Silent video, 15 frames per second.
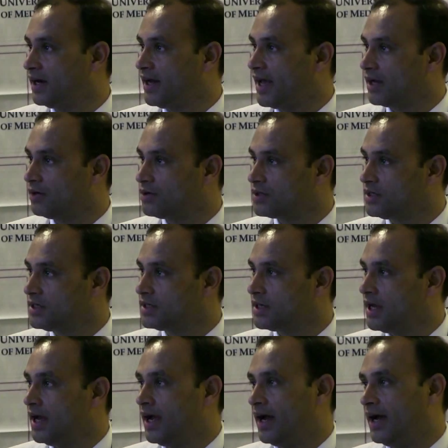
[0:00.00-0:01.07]
diagnosis,
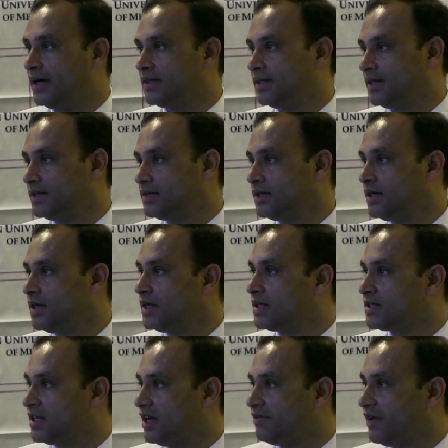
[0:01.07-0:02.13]
and there is a
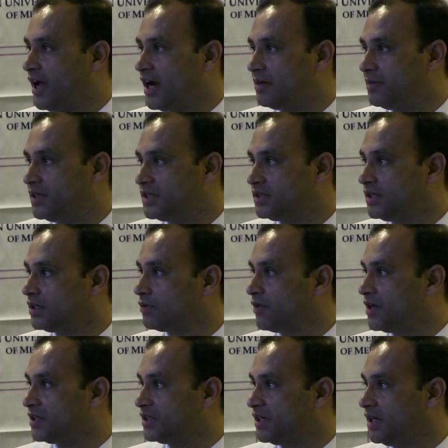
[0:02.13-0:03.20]
self-administered
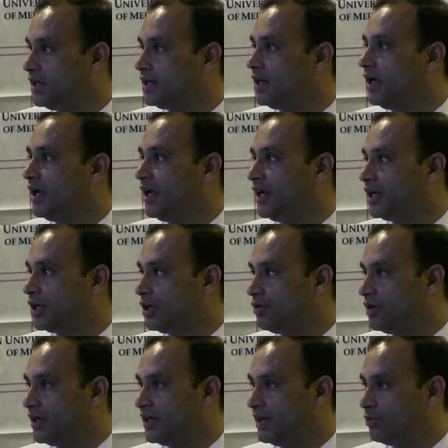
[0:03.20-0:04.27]
questionnaire
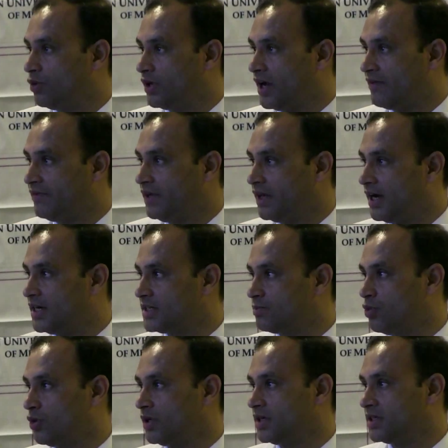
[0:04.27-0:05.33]
included demographic and
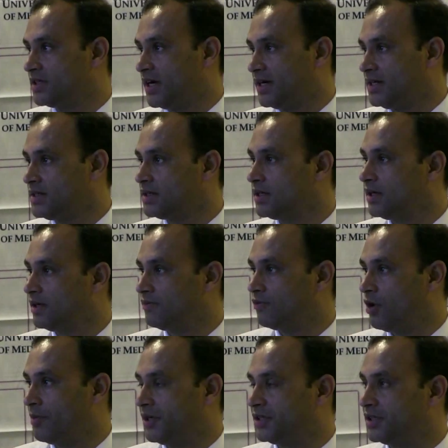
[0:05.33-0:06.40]
smoking status
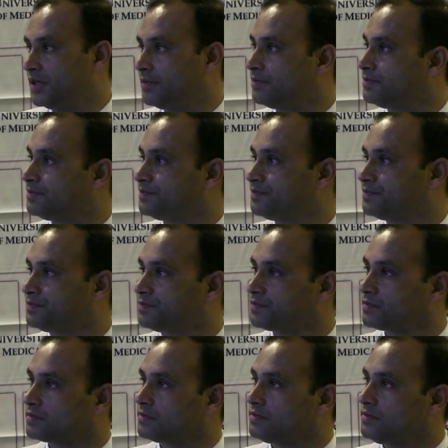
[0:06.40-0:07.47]
information.
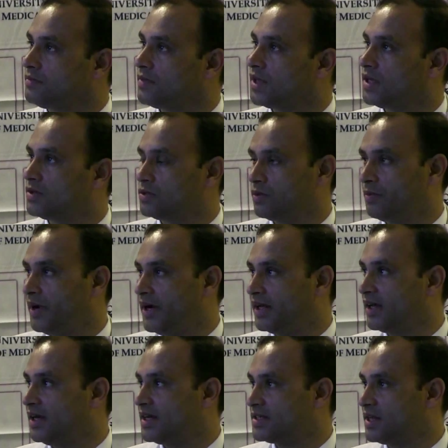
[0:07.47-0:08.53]
So
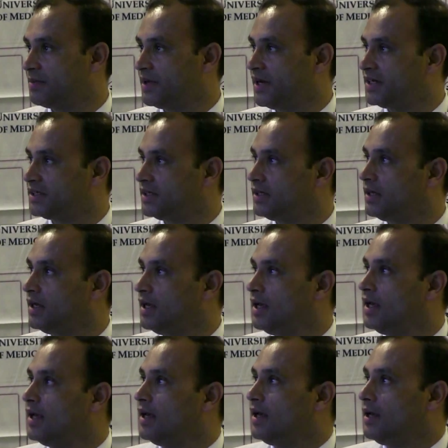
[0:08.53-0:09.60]
medical examination:
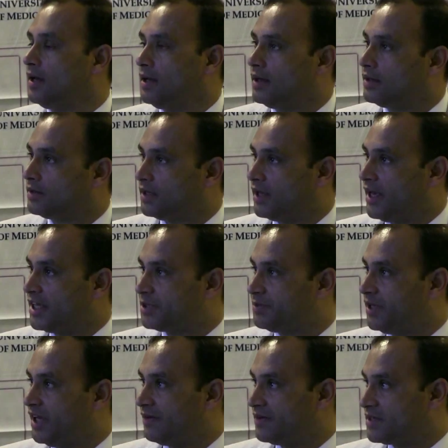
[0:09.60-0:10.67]
the
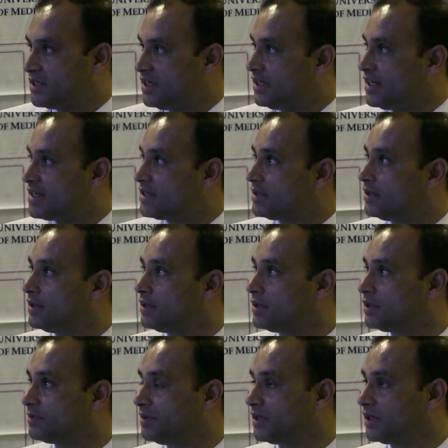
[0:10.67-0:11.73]
HbA1c test
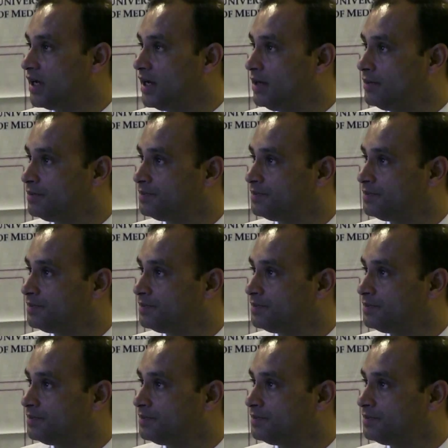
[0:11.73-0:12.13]
is being done.